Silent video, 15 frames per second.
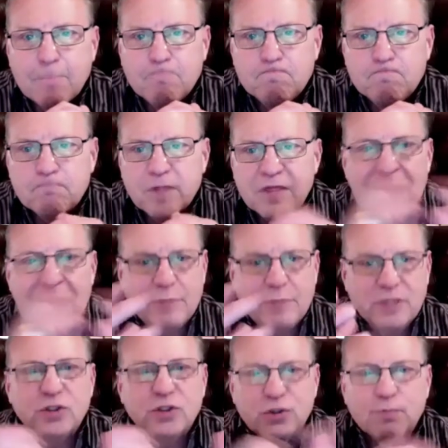
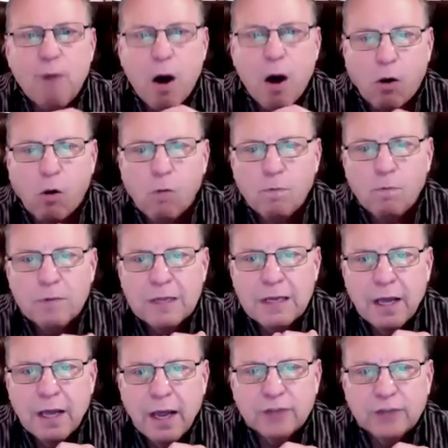business model.
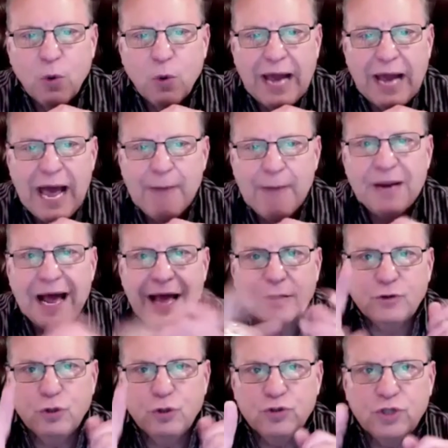And so what happened, I had
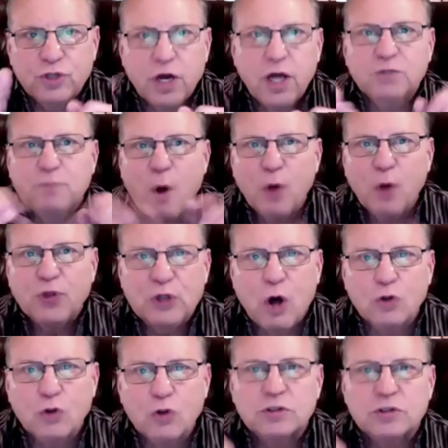two sons, both
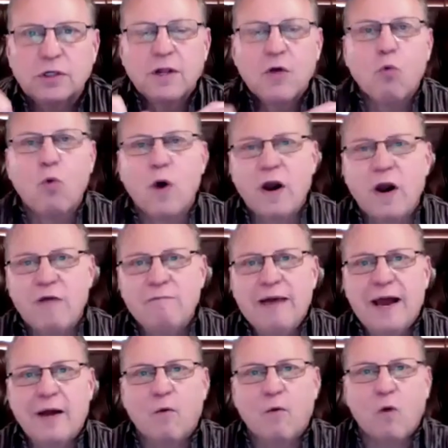adults. One of
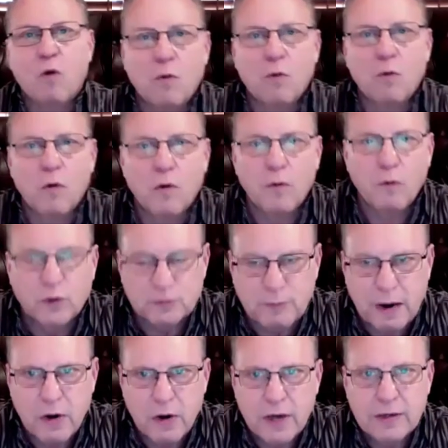them was
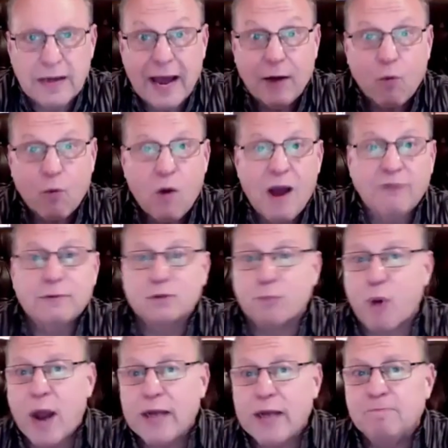married and had a wife that was
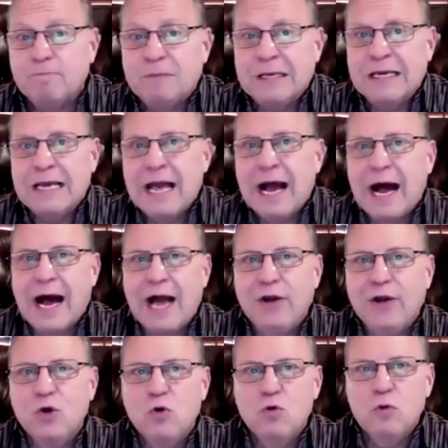pregnant. I
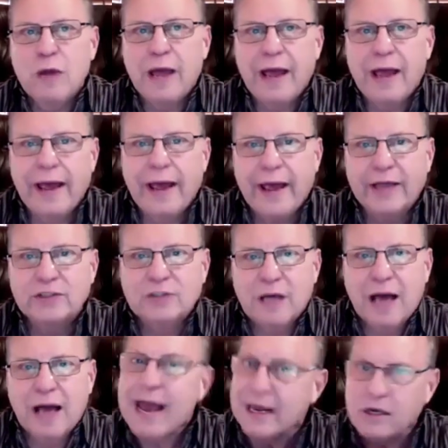knew as
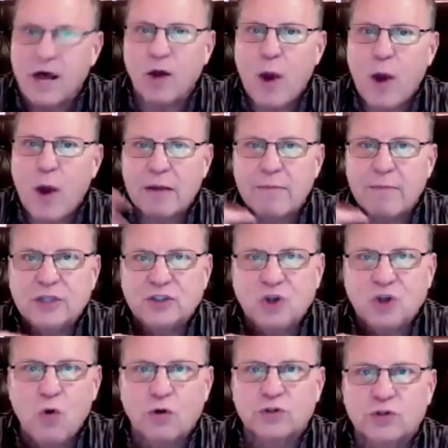I had a lot of weight on my
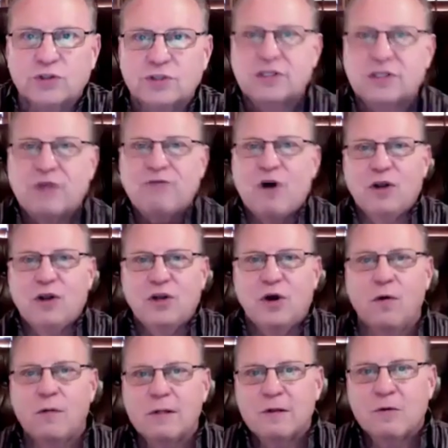shoulders, Stefan, you
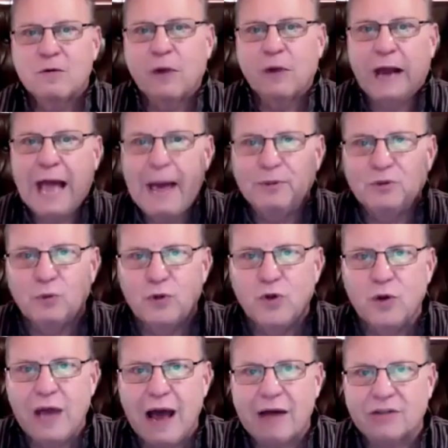know, what happens when you
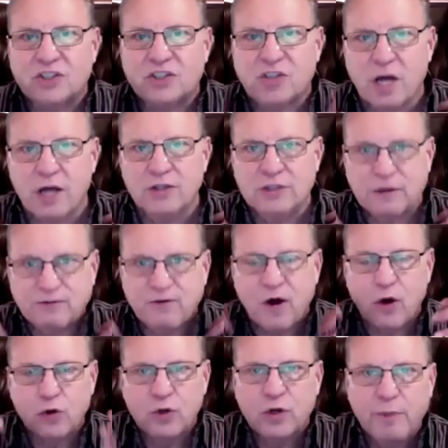got sons that have followed
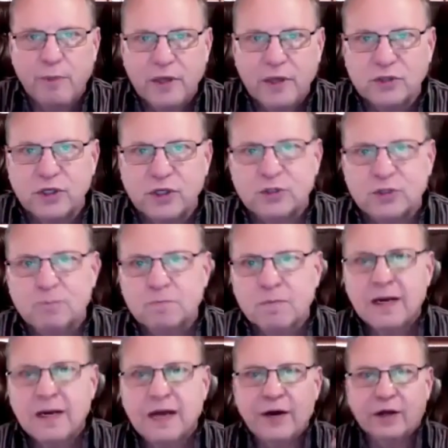you into business
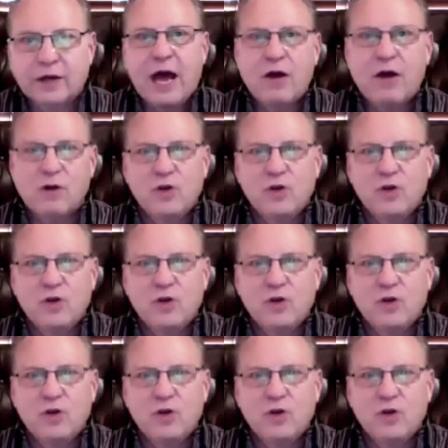and they're counting on you to